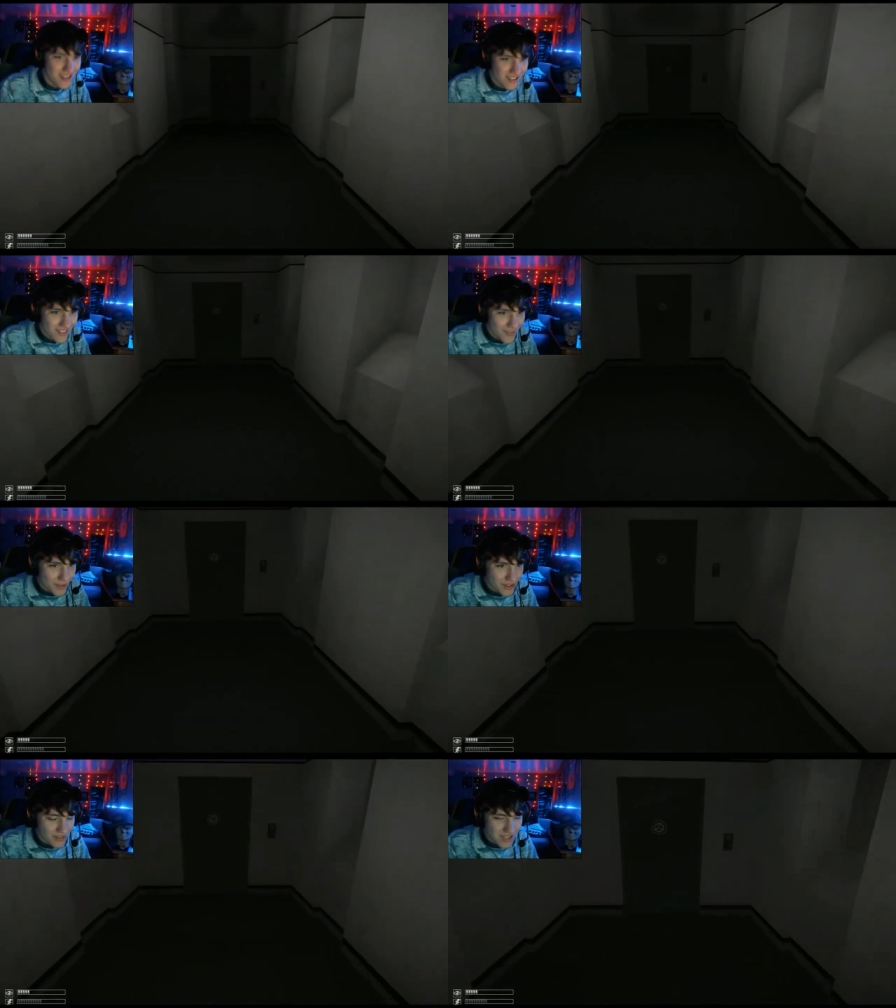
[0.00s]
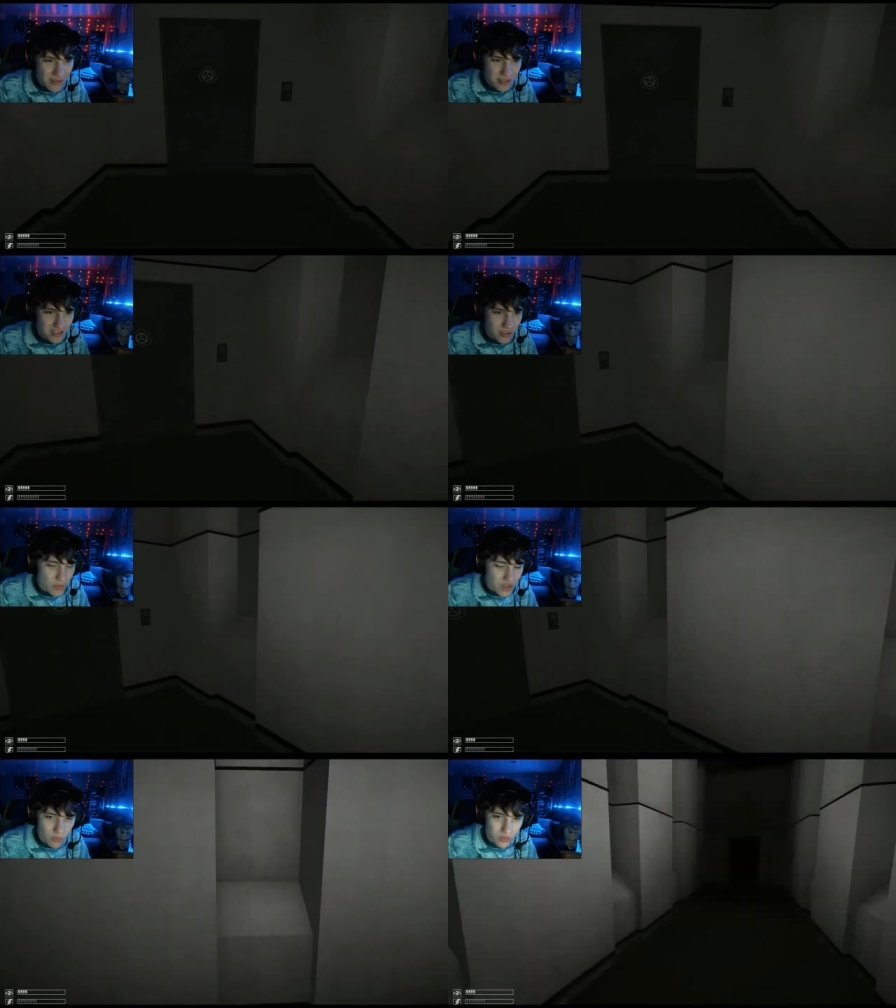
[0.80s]
There we go. That was so
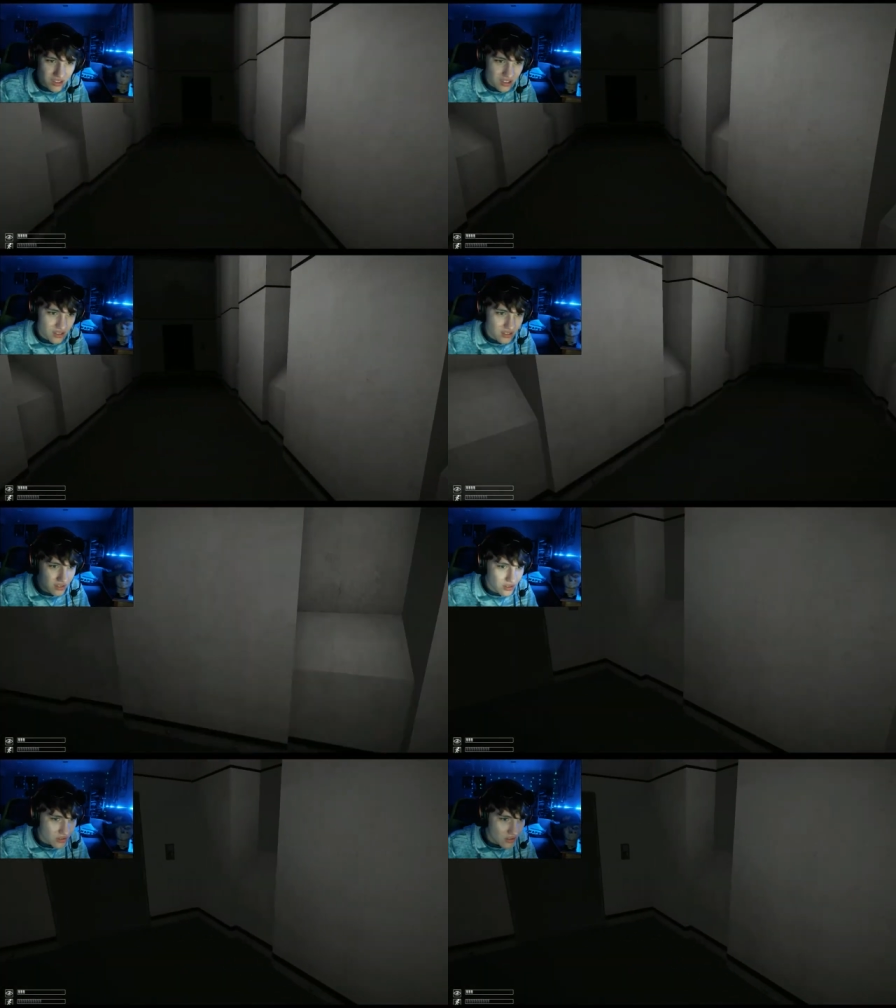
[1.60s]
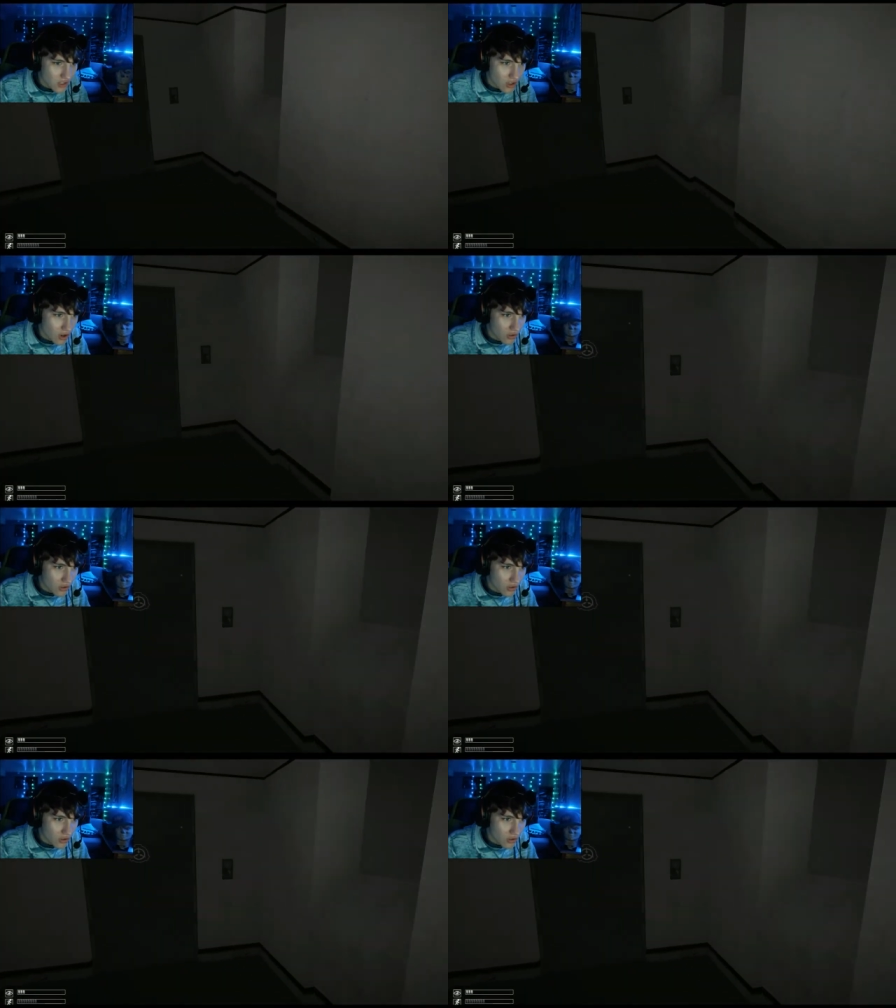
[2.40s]
weird. What? So, like... Uh,